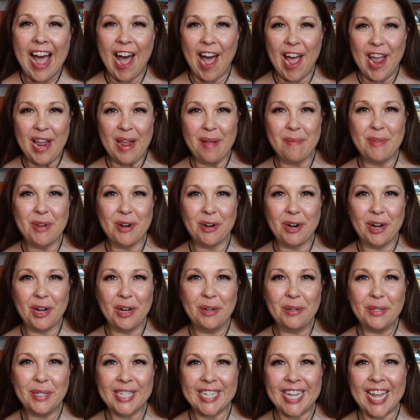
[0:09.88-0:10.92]
I am your
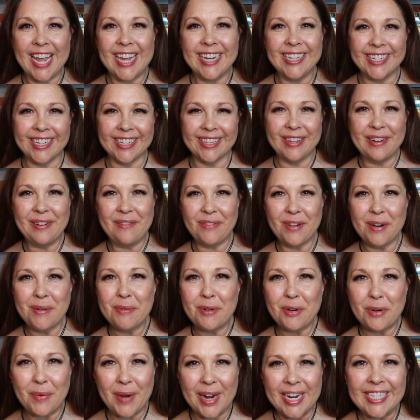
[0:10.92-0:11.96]
host, Kate Dillon from
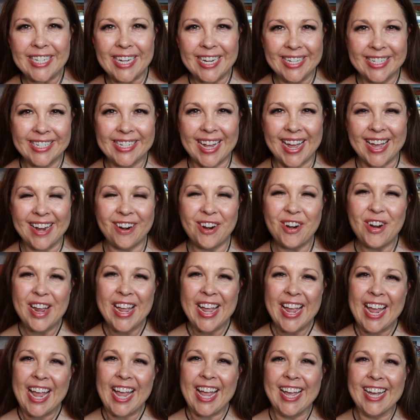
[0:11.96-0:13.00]
Crate Insider,
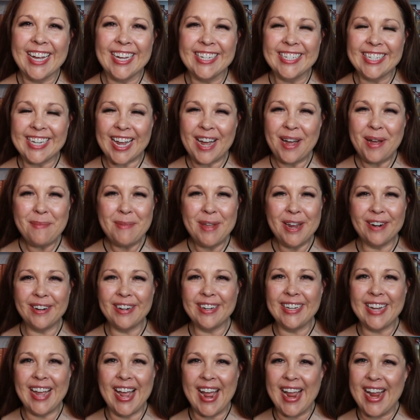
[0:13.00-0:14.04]
and I'm here
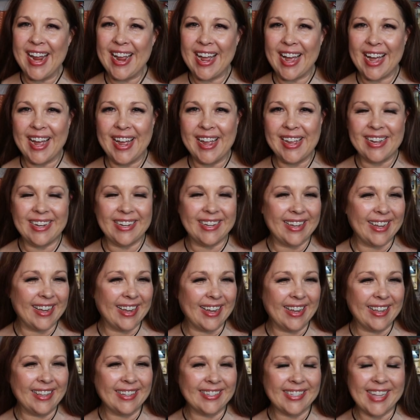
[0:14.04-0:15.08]
today.
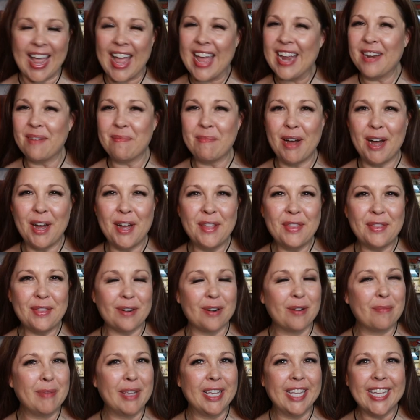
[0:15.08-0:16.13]
It's end of month
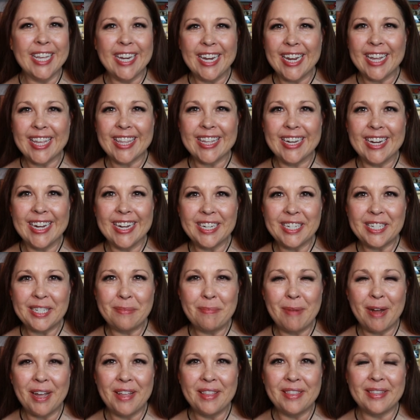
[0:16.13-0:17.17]
or beginning of the next
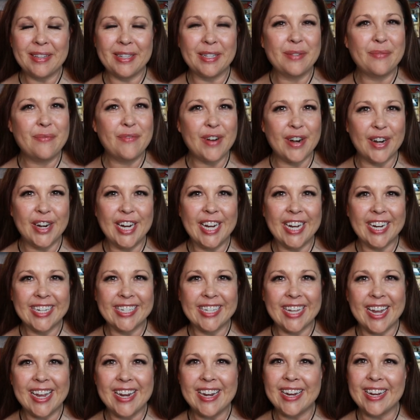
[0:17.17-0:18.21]
month. It's very
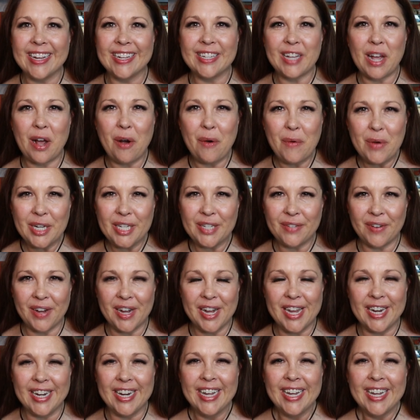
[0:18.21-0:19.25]
exciting. It's always
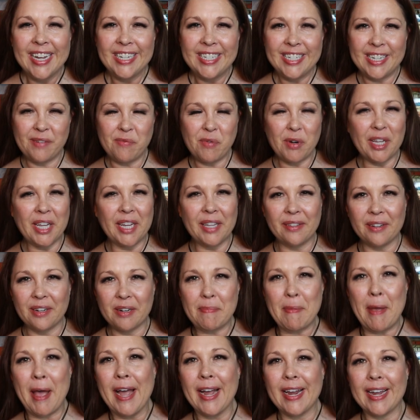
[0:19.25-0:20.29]
fun to really
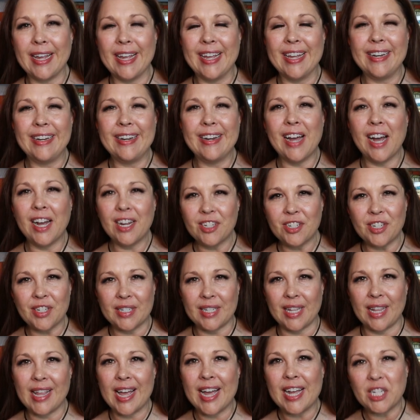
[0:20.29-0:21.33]
look back at not
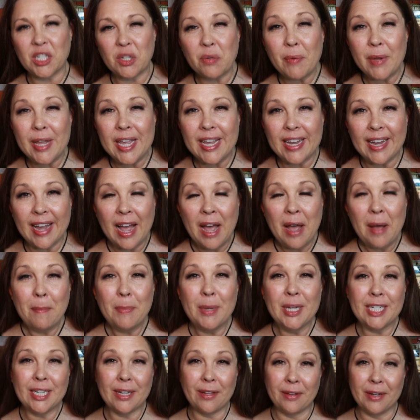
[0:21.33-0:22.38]
just the last week,
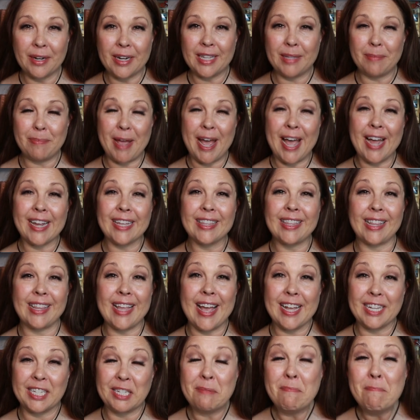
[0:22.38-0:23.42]
but to look back at the
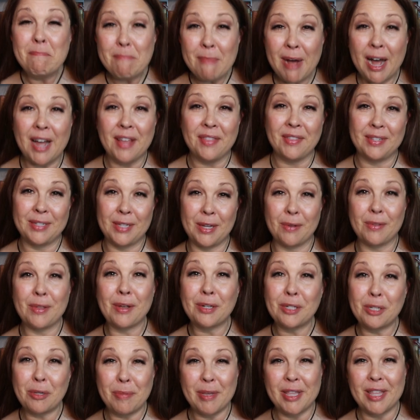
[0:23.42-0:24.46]
last month. So
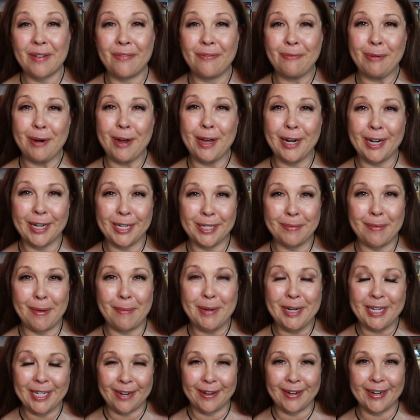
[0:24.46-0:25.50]
those will be the products we'll
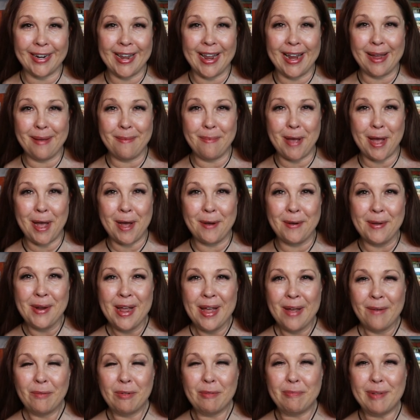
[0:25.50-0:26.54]
be talking about,
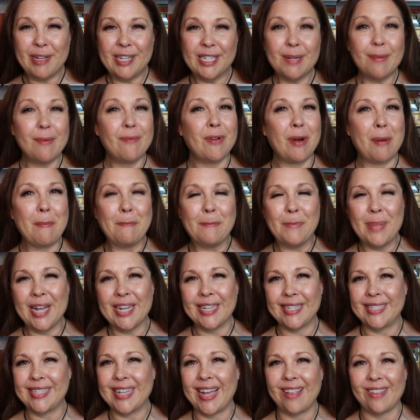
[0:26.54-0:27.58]
would be some of our
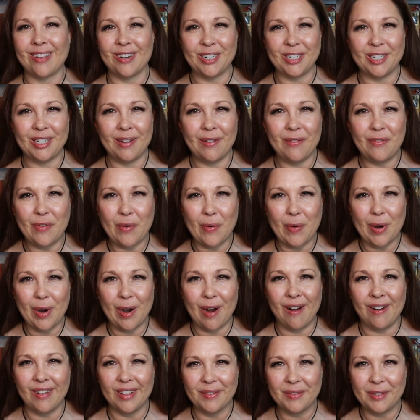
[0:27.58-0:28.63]
best sellers for
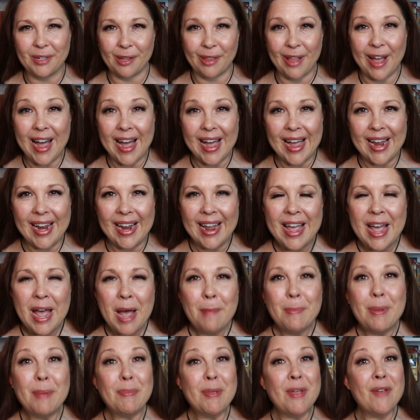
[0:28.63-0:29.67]
all of July.
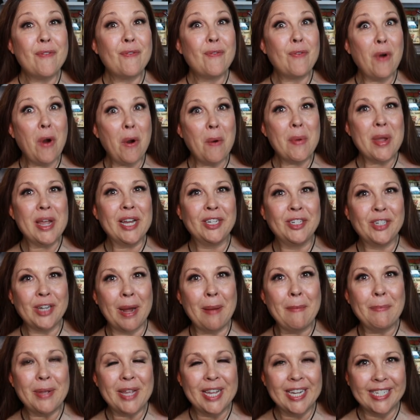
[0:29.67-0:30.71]
But before we
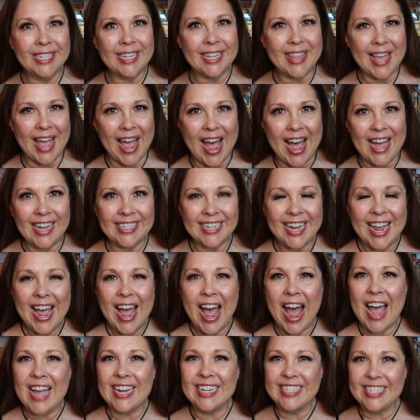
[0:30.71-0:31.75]
jump into that,
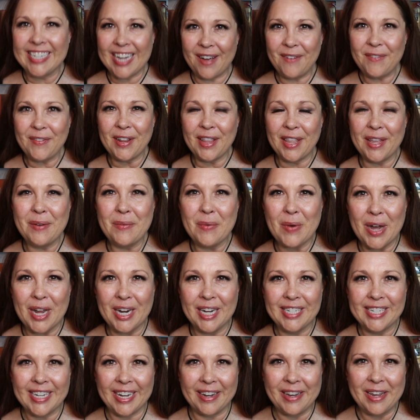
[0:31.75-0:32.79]
I definitely
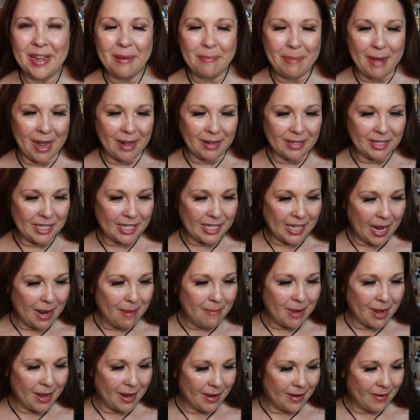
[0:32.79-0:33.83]
want to tell you about
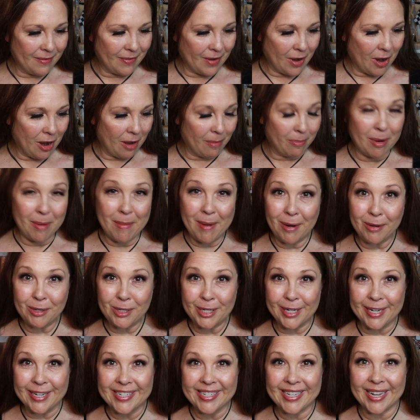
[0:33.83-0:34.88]
some of our
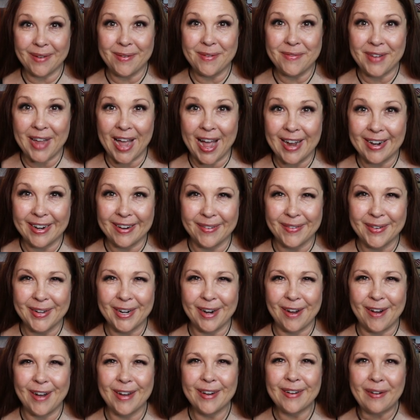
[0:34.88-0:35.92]
promotions that we've got going
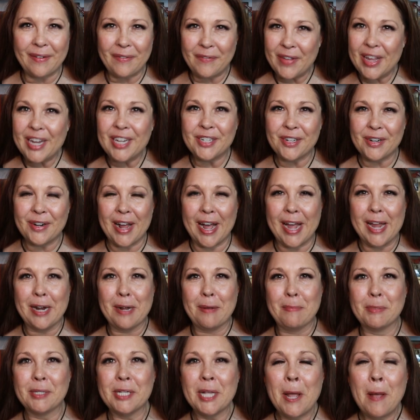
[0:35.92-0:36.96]
on or featured
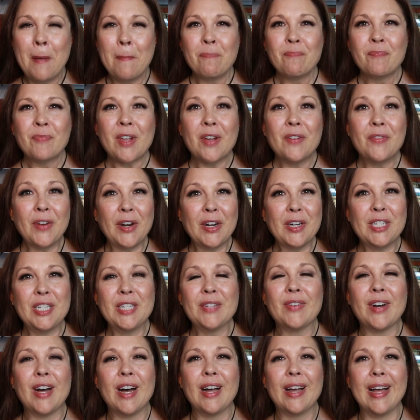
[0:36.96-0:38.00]
items. First
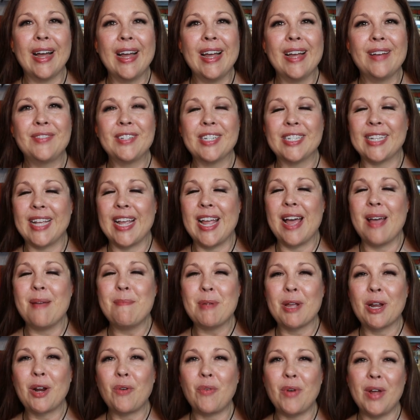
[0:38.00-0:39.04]
of all, I have to say
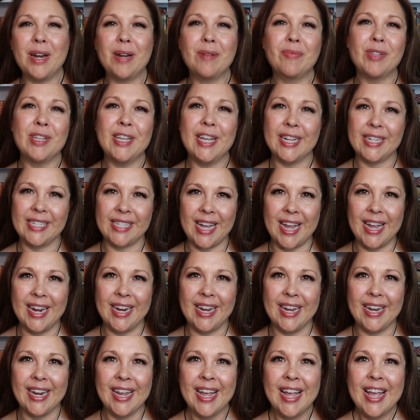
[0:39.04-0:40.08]
I'm incredibly
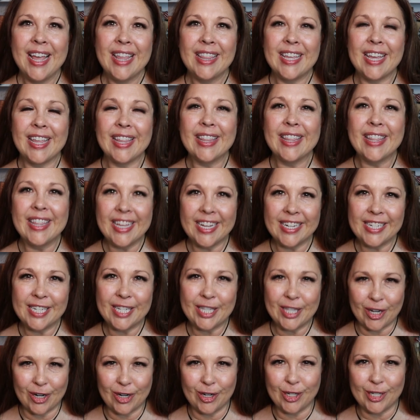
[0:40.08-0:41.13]
excited that this
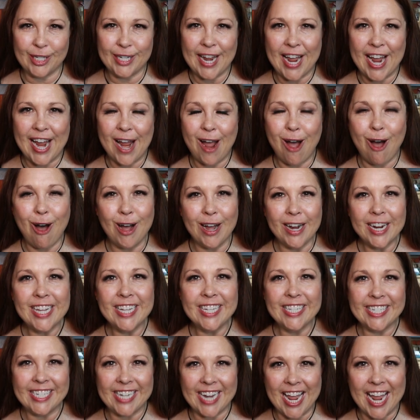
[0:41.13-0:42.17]
Thursday,
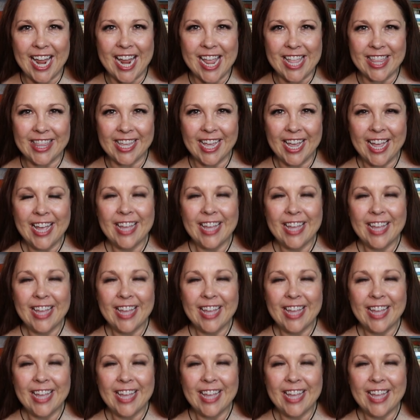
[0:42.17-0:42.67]
August 8th,